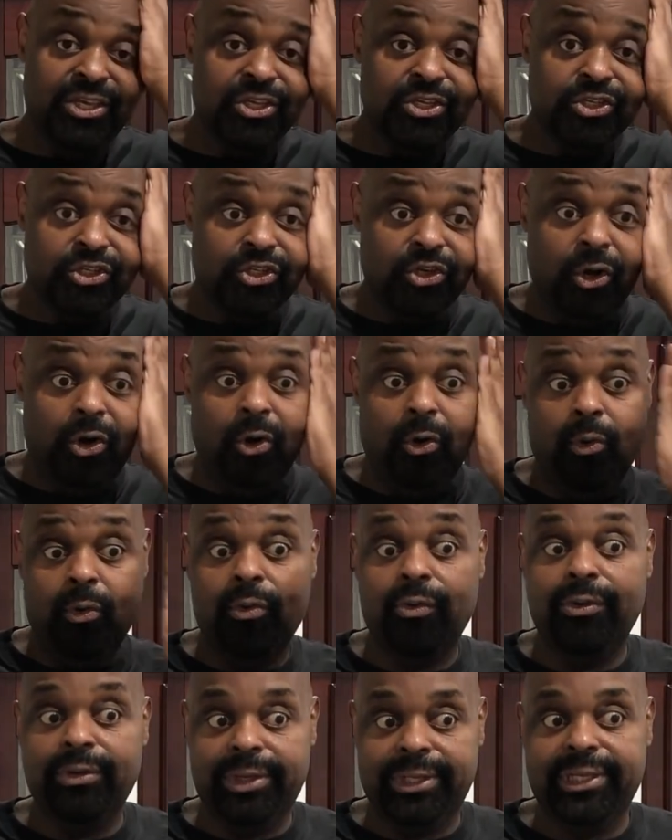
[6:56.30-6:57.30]

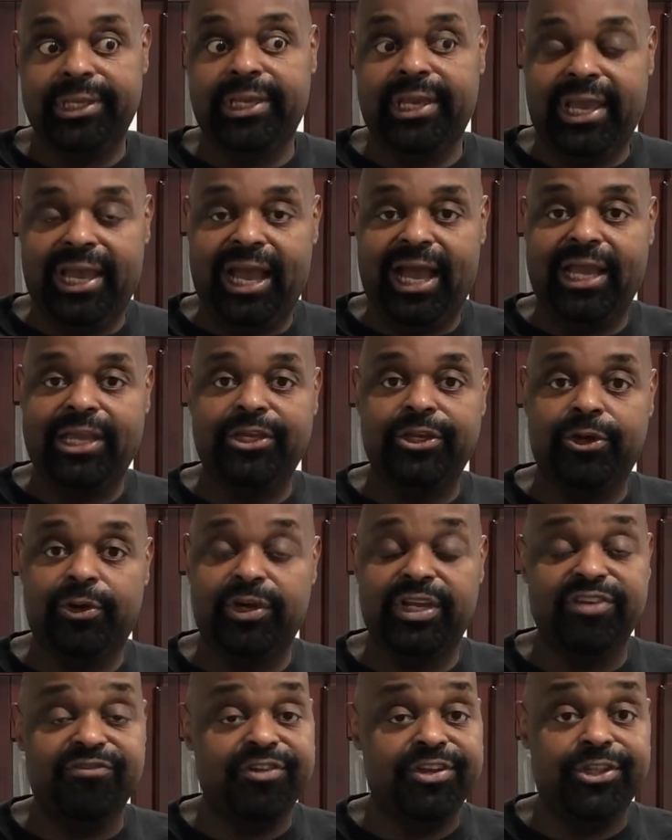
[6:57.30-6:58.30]
So yeah,
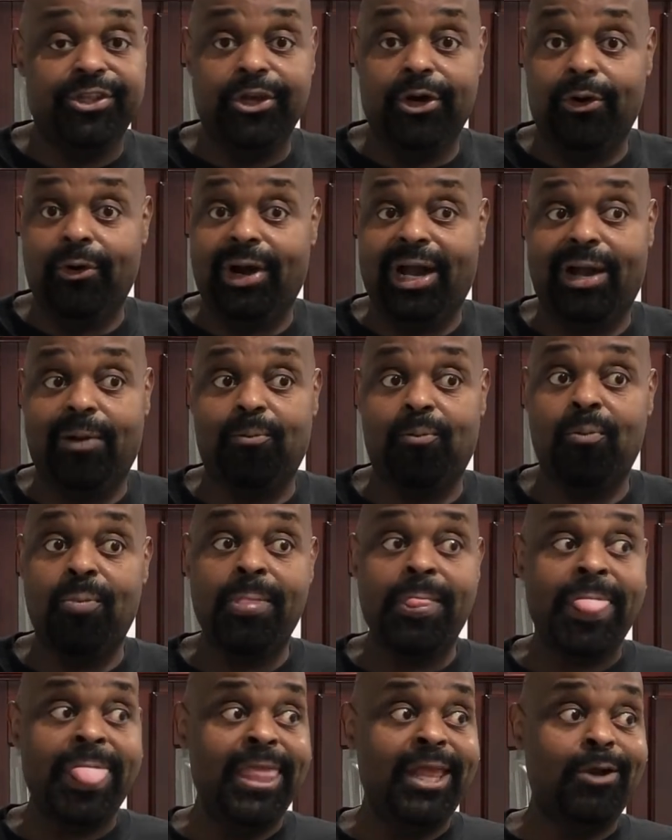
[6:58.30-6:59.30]
even though I'm,
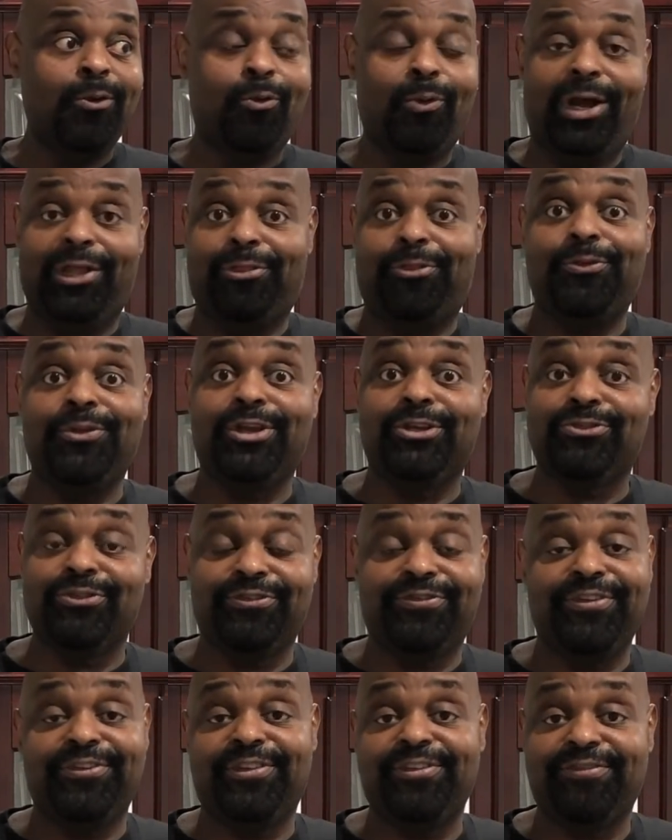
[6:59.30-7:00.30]

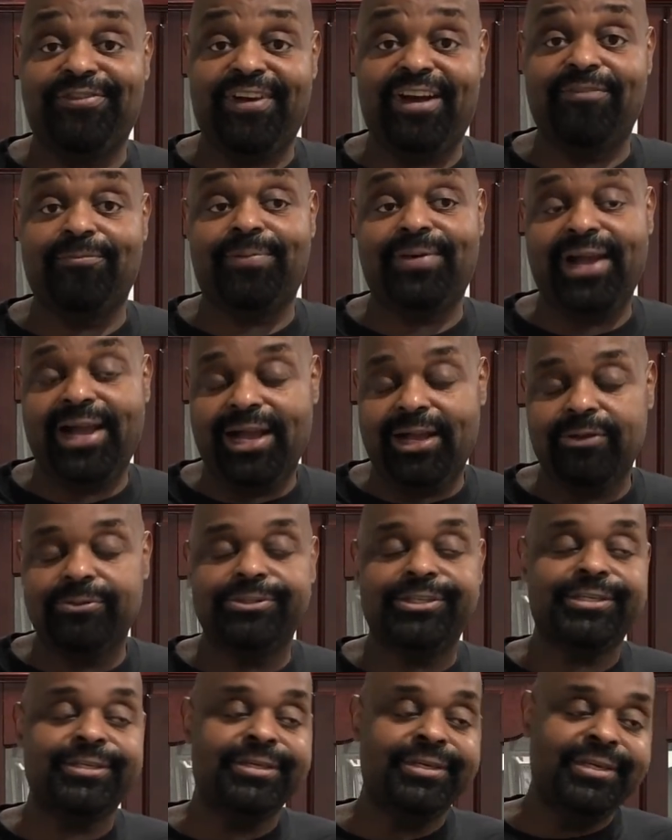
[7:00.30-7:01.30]
355 pounds,